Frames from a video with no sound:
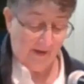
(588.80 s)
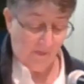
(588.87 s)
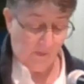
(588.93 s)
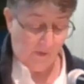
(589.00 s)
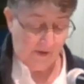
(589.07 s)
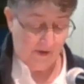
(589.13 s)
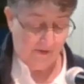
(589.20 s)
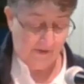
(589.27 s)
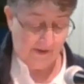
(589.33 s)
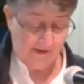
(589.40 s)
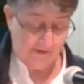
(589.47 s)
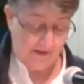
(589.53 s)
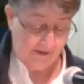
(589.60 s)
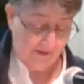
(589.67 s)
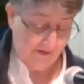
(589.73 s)
One of the
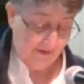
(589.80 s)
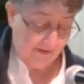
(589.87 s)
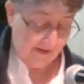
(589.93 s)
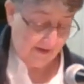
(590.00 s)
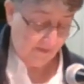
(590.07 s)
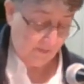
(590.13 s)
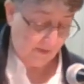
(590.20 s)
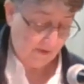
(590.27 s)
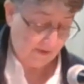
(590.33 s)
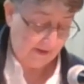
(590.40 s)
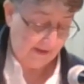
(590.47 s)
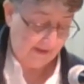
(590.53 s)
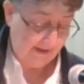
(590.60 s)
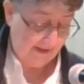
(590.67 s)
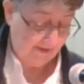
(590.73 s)
things I noticed as we were
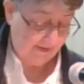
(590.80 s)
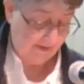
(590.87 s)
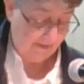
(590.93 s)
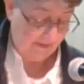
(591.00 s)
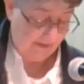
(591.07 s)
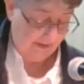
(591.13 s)
singing this,